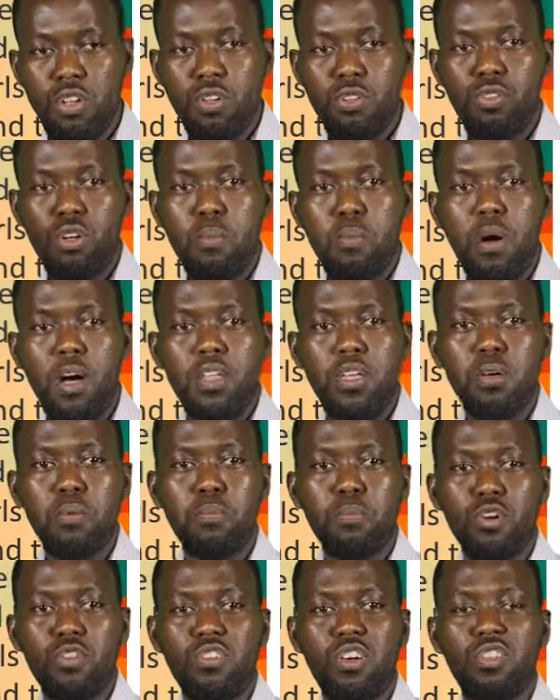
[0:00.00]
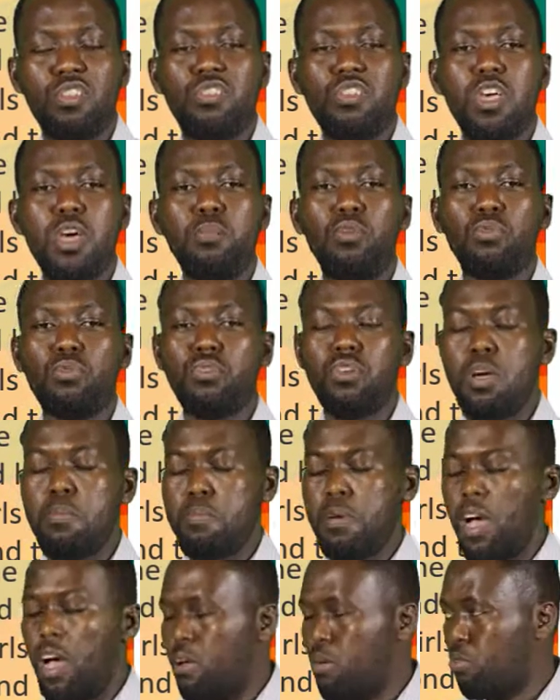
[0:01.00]
Somali project is aimed to
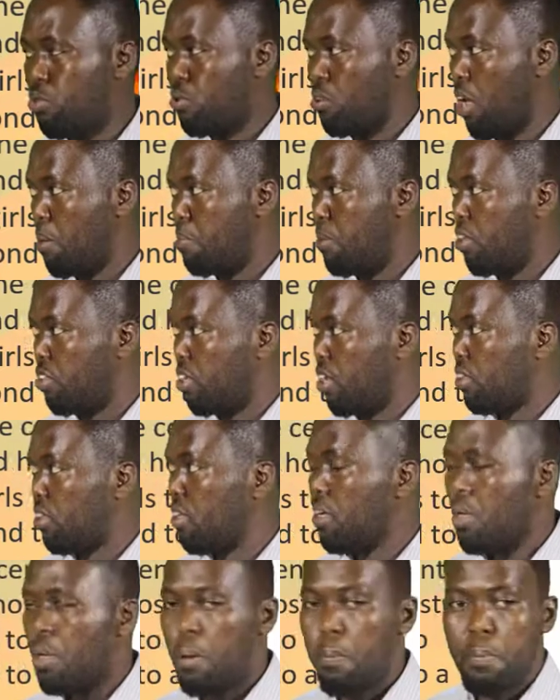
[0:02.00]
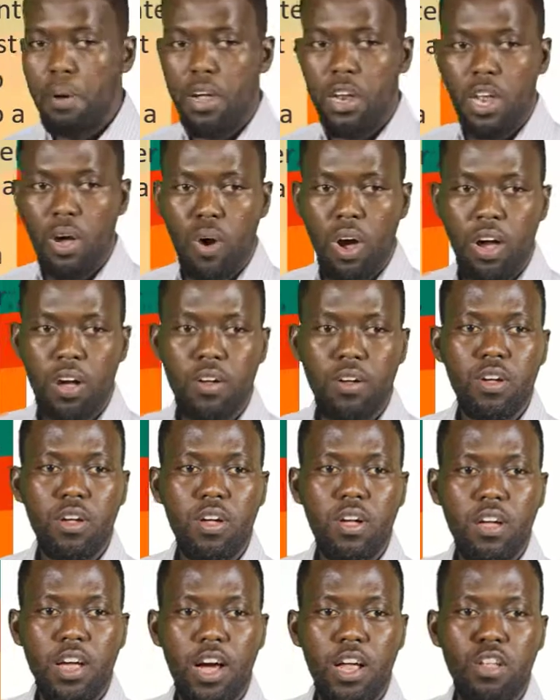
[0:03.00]
rehabilitate Baidawa
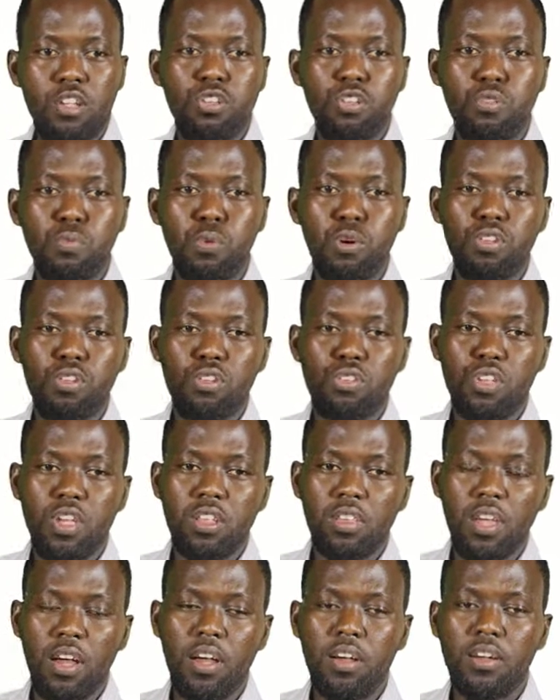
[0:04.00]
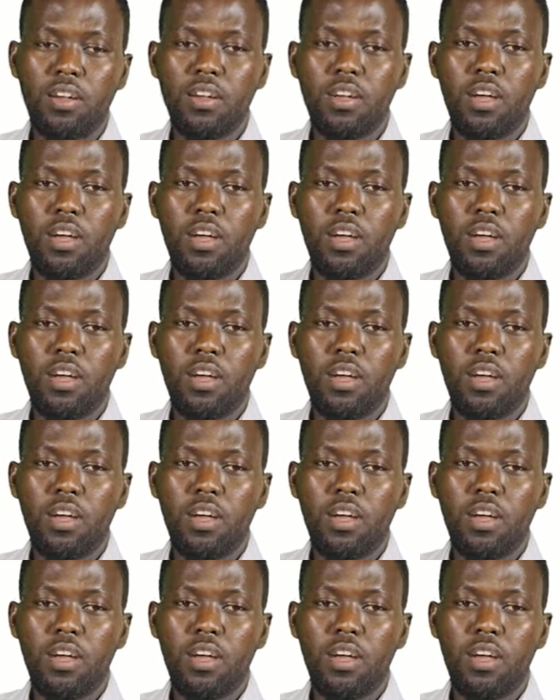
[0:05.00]
Girls Sports Center